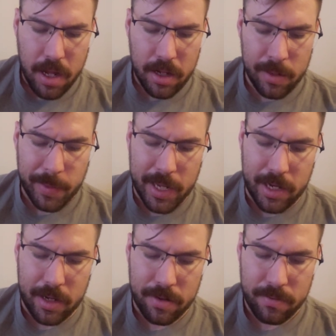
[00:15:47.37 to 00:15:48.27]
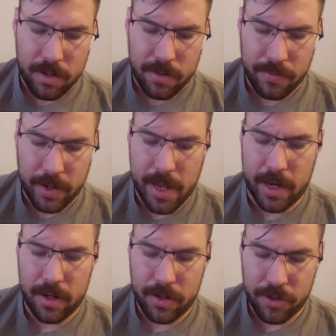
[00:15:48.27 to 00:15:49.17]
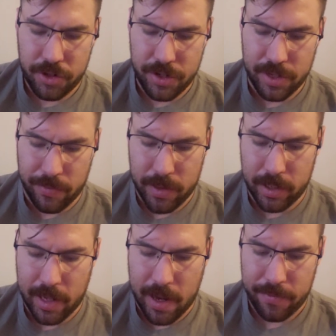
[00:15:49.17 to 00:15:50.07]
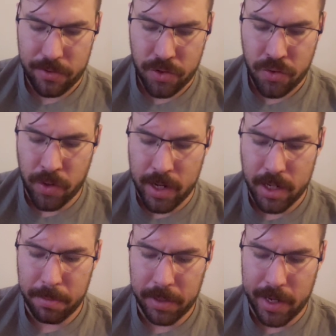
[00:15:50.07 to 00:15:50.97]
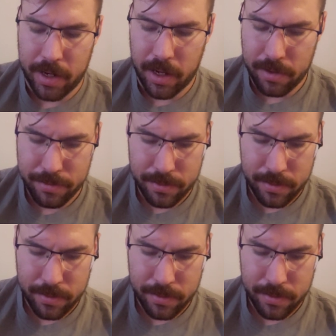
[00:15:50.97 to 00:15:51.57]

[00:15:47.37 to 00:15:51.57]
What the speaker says: I'm kidding. Forget it, she said with a laugh, trying to play it off.